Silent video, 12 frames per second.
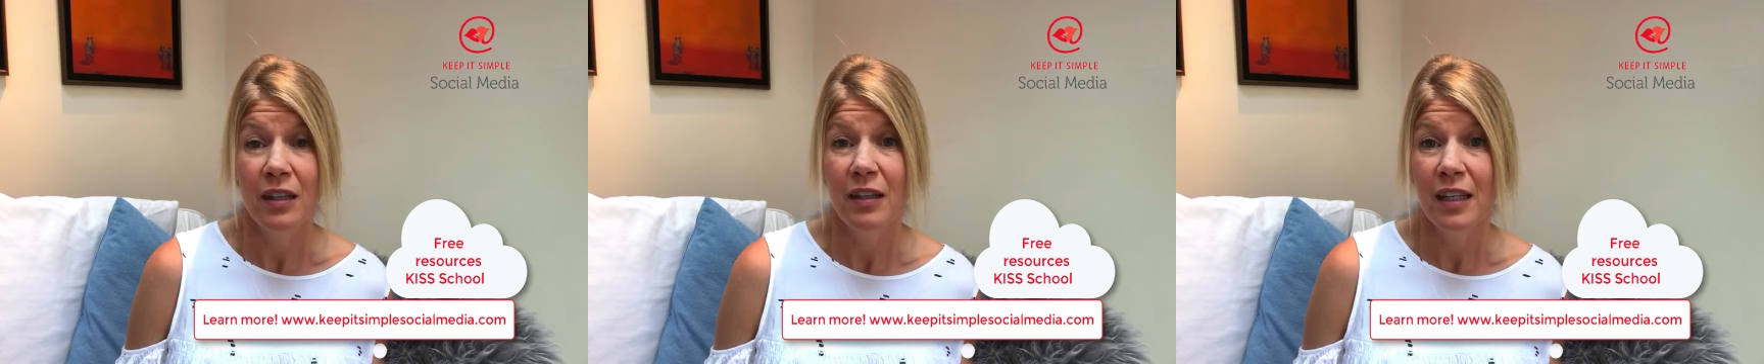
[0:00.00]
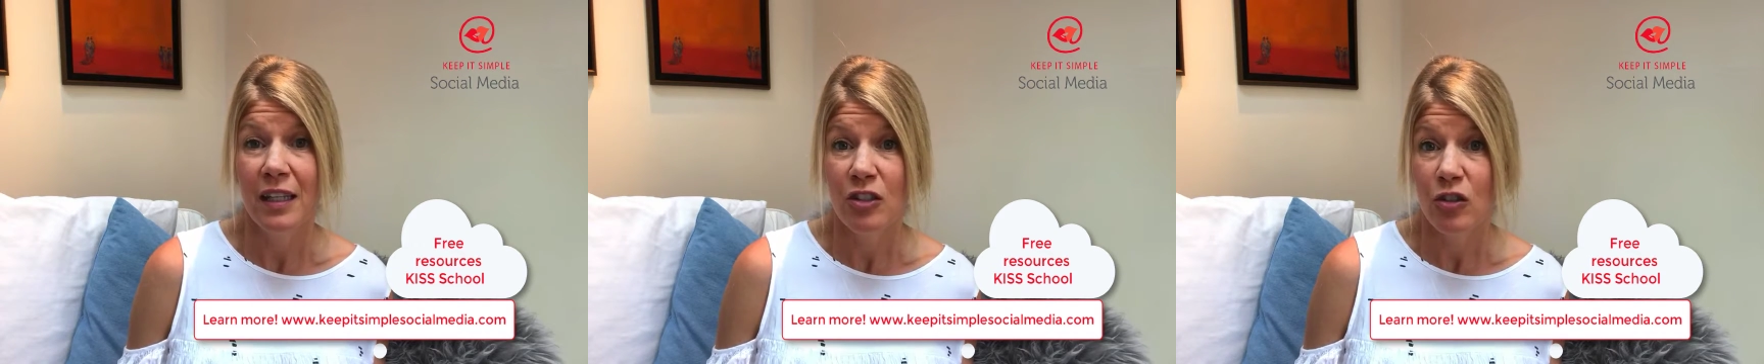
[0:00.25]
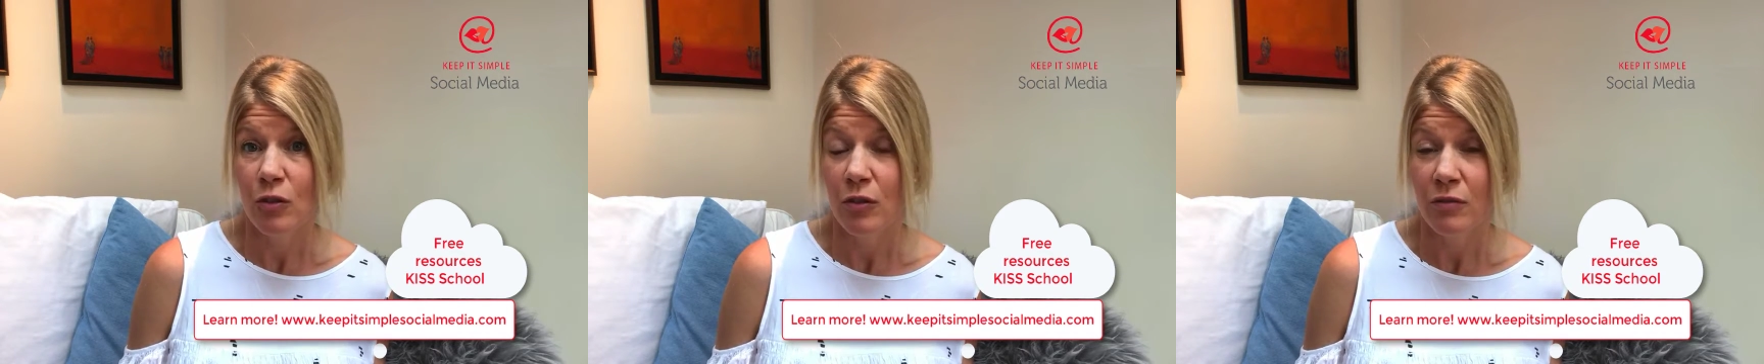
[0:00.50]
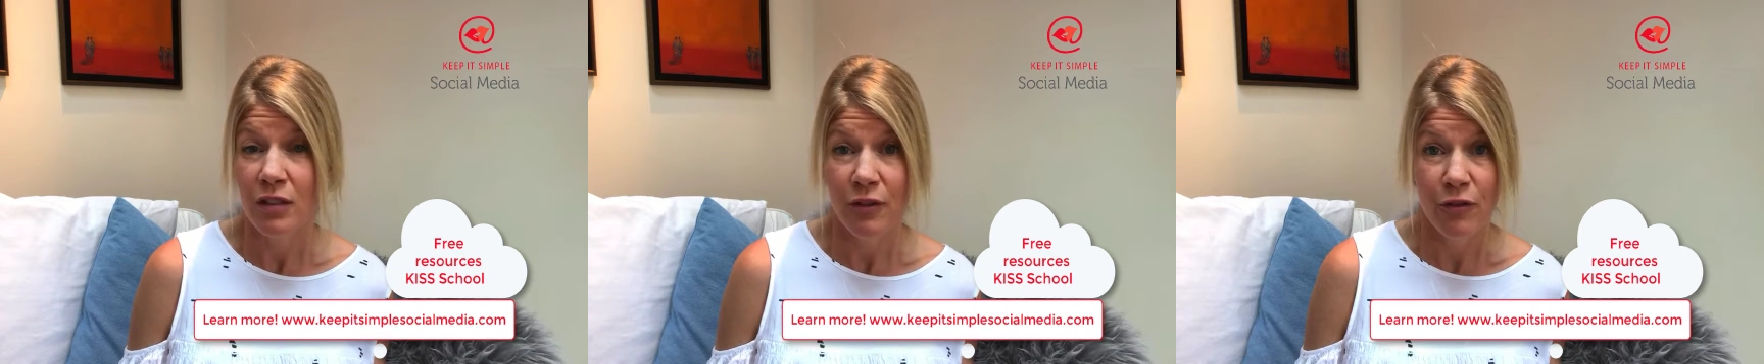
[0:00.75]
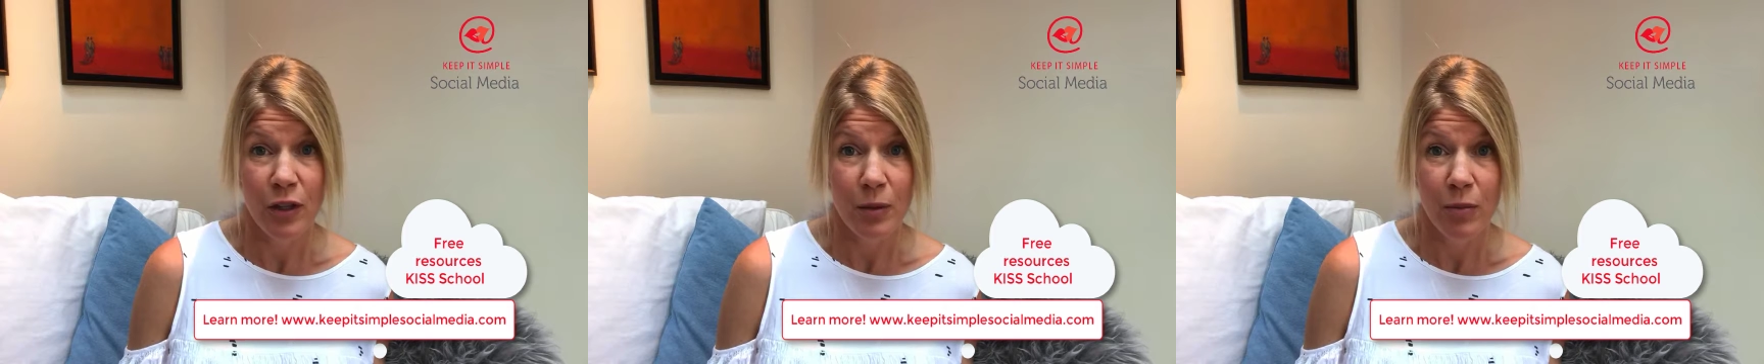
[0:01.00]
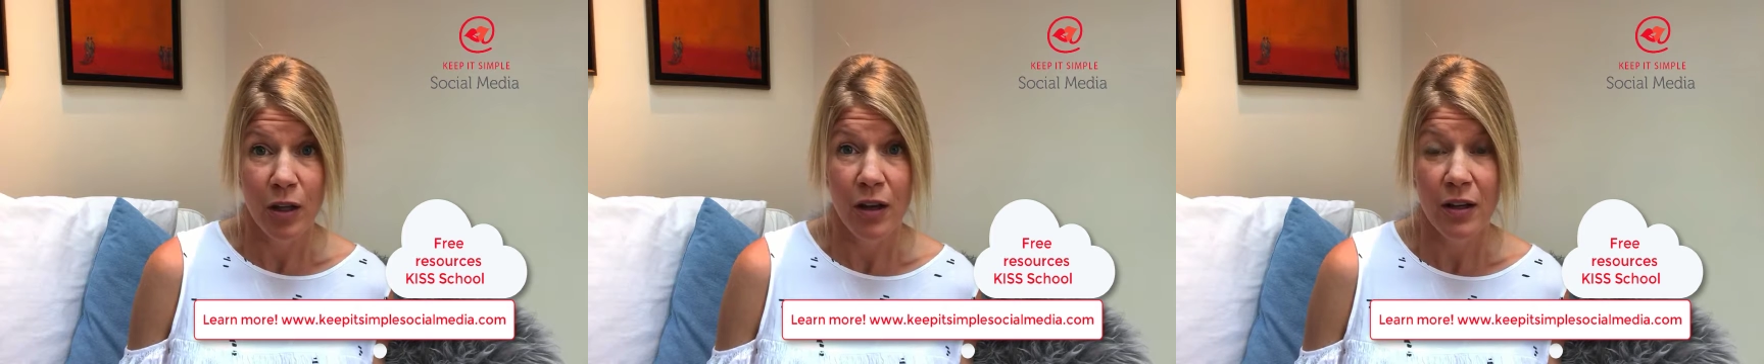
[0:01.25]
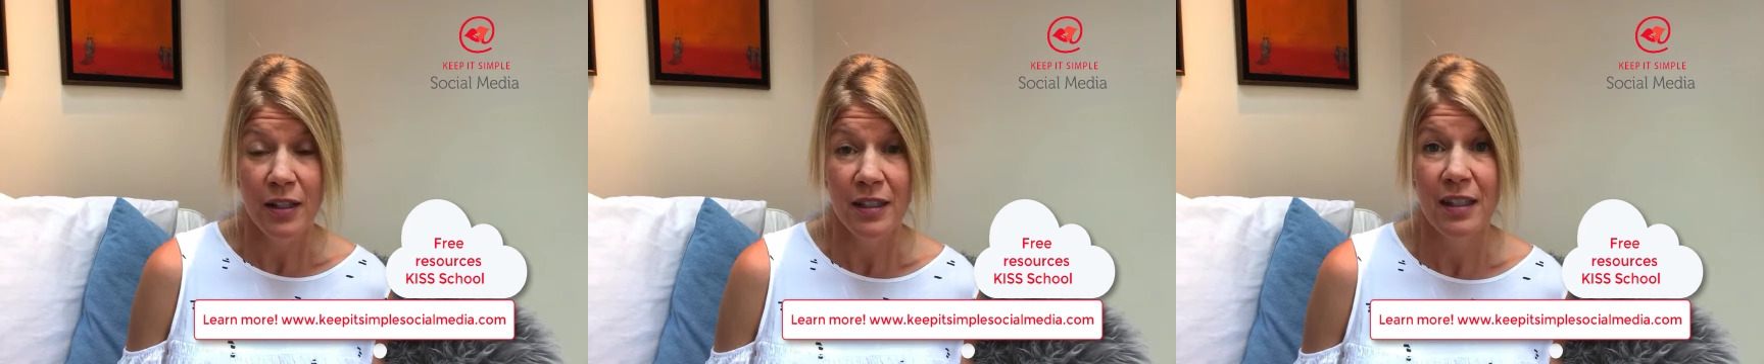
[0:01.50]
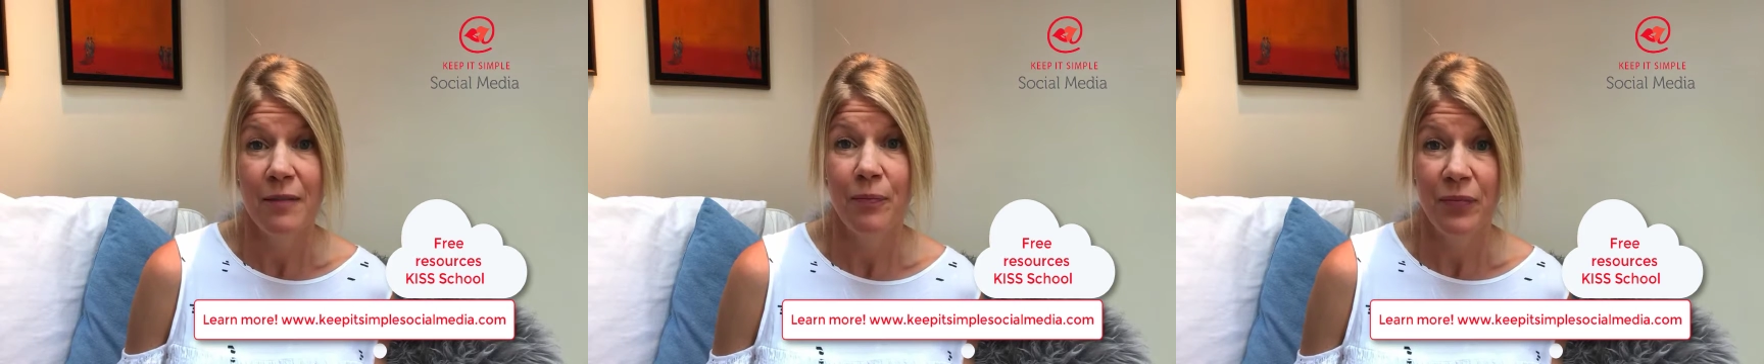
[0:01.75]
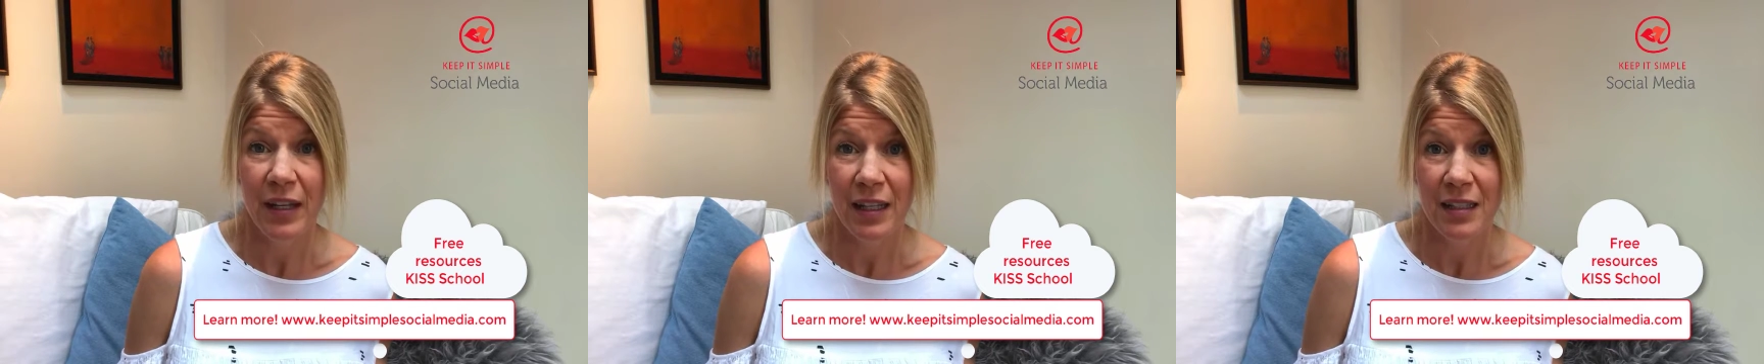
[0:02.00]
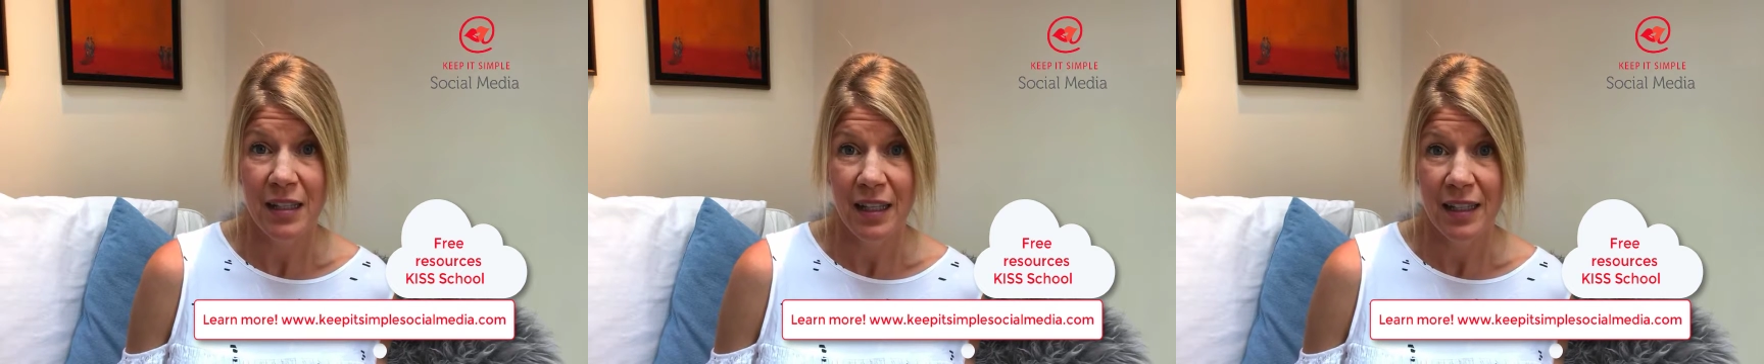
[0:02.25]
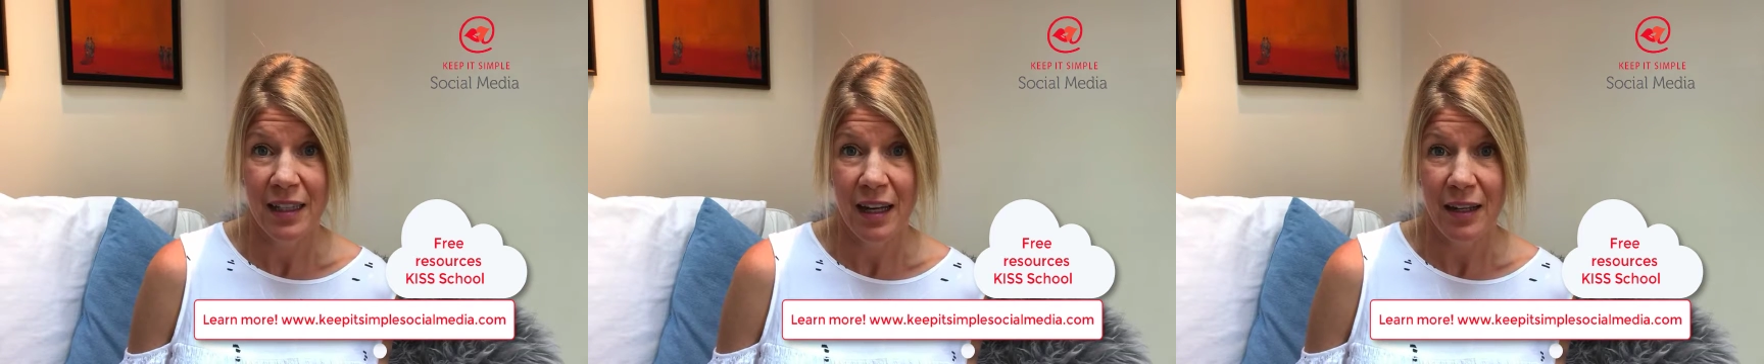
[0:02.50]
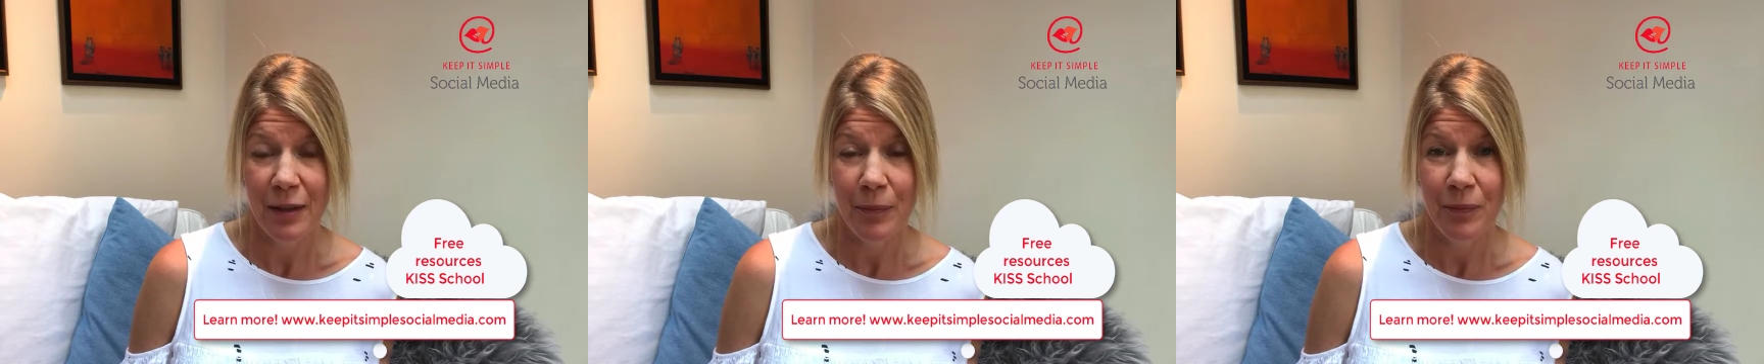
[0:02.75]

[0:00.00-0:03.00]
links to different blogs, things like that.